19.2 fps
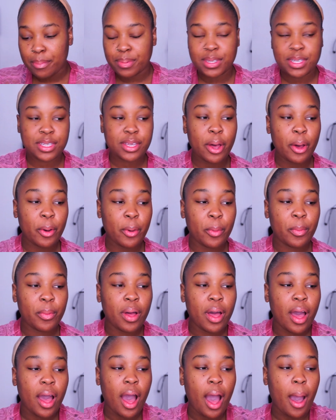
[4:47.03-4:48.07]
So
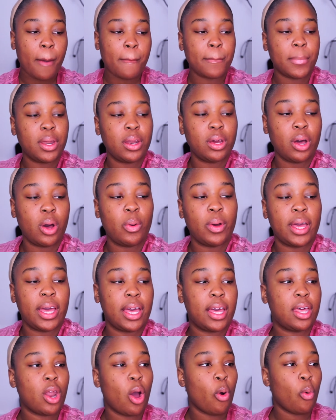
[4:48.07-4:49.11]
I'm gonna go
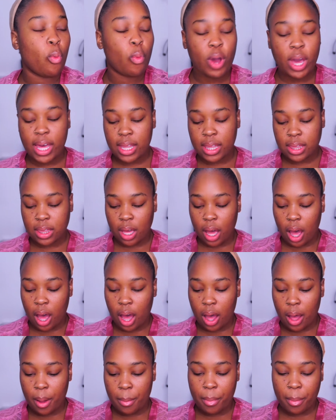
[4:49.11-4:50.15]
in with
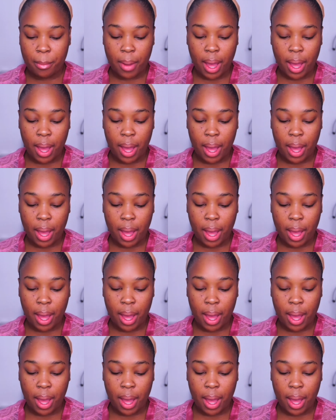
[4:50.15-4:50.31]
um,